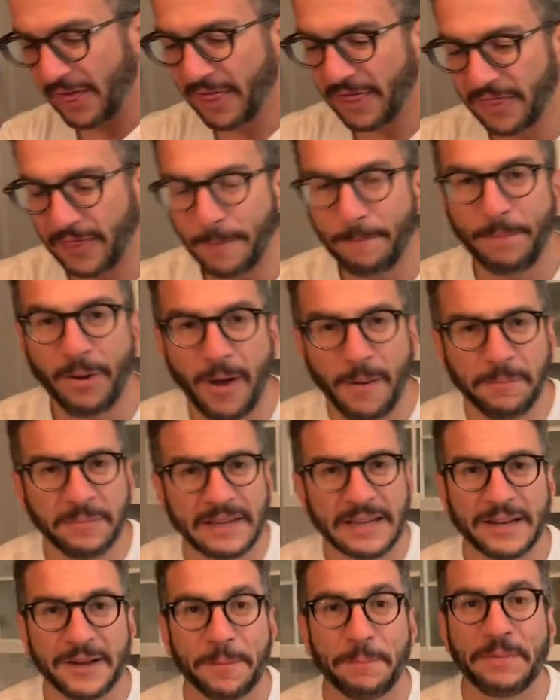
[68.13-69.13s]
The
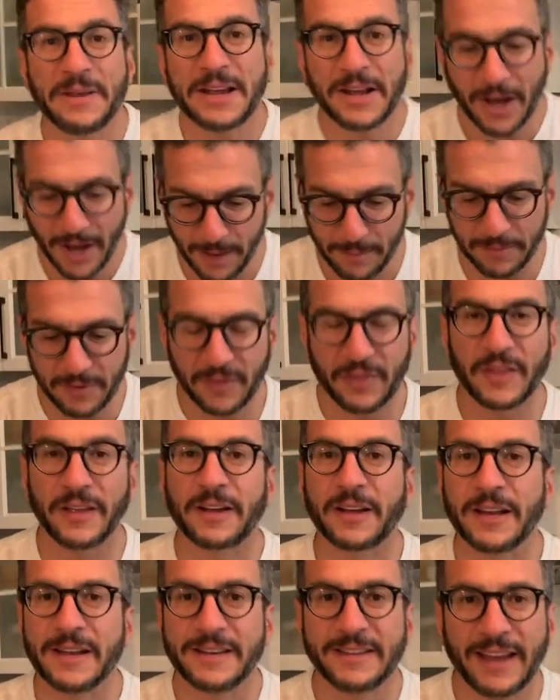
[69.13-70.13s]
pumpkin becomes the
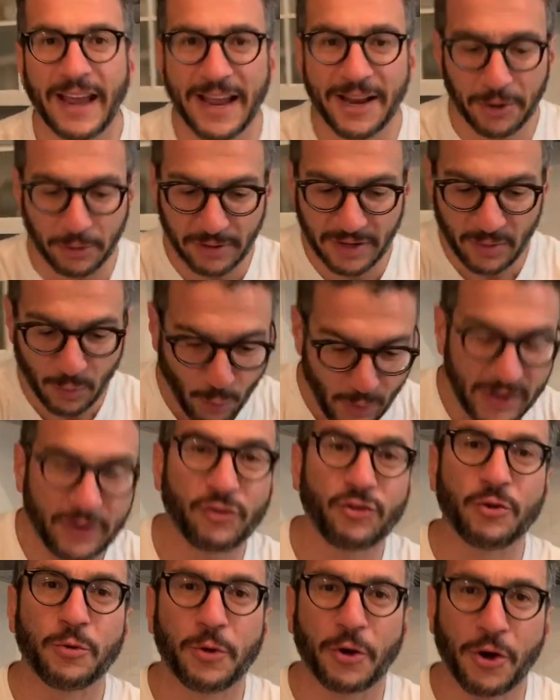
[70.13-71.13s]
container in
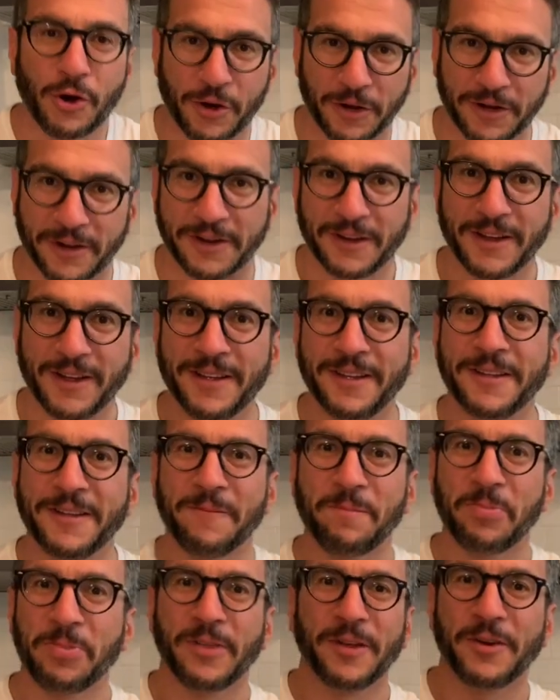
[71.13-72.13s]
which you cook.
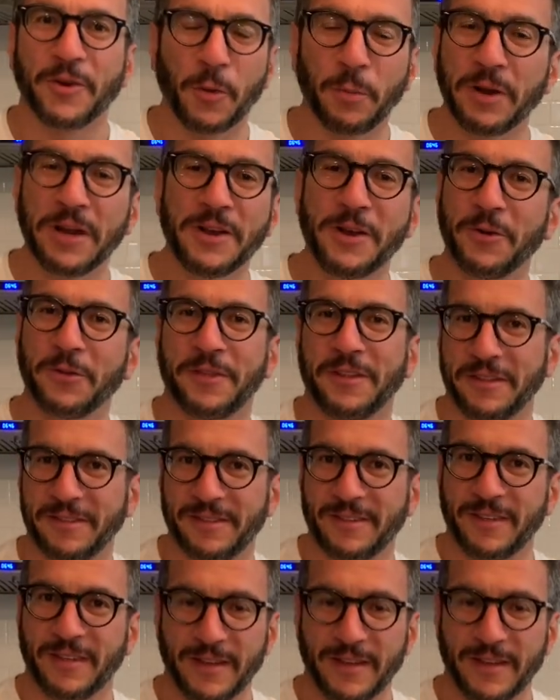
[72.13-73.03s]
Nobody knows this.